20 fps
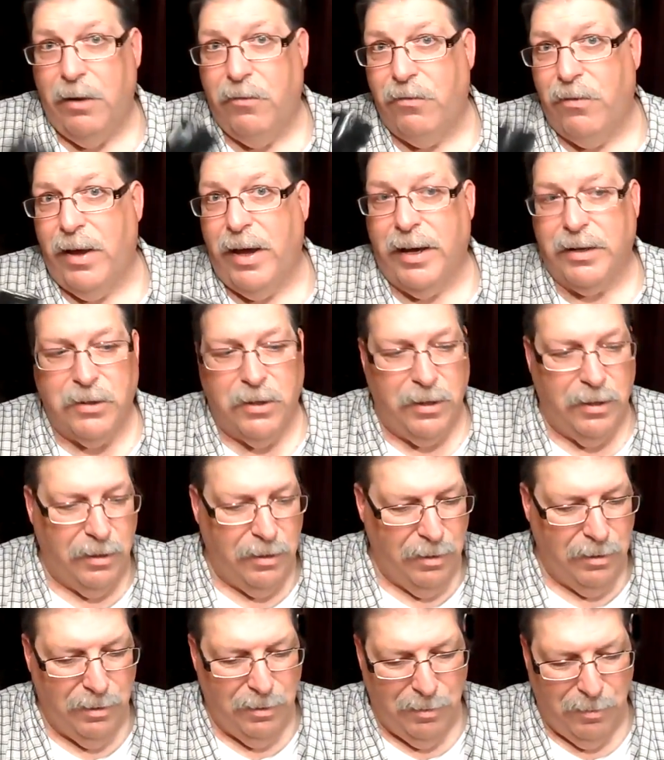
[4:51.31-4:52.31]
And in
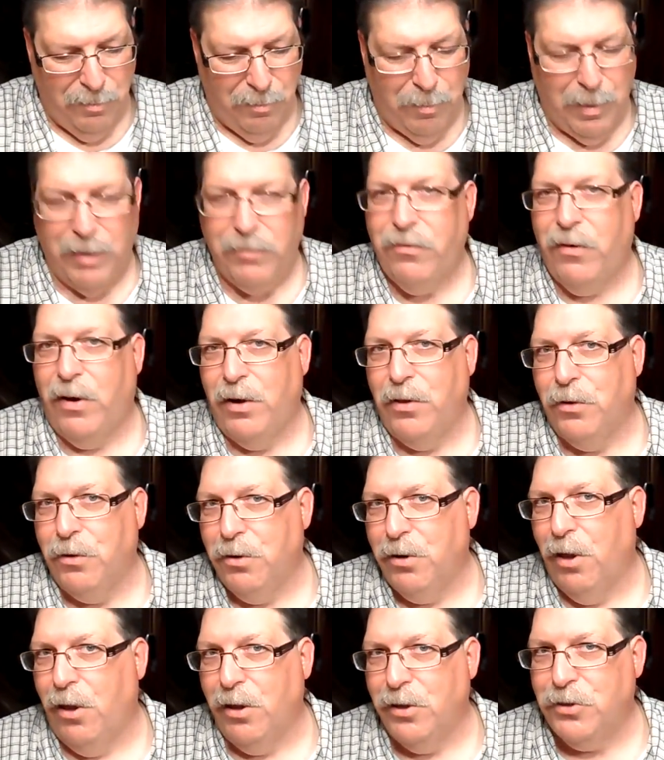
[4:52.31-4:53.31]
fact, my
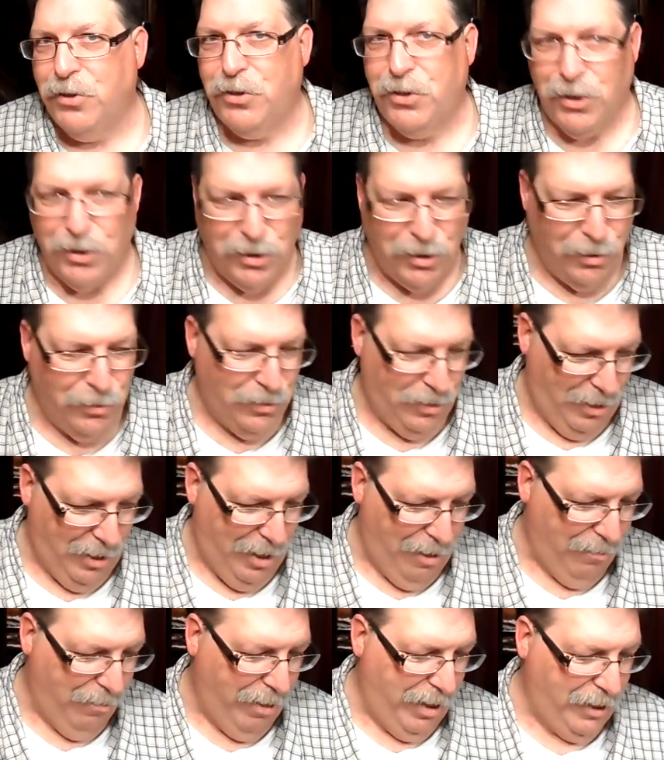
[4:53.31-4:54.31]
father-in-law is still
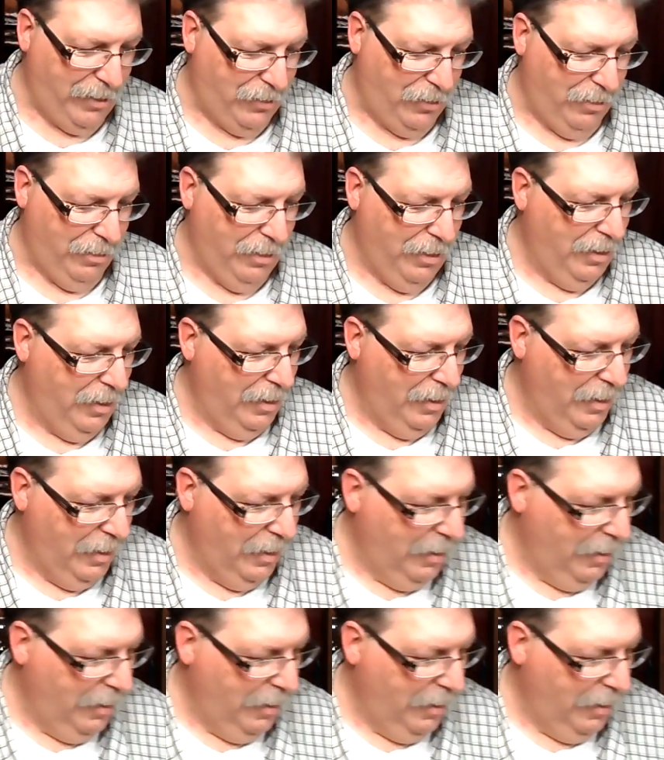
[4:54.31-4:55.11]
using that razor.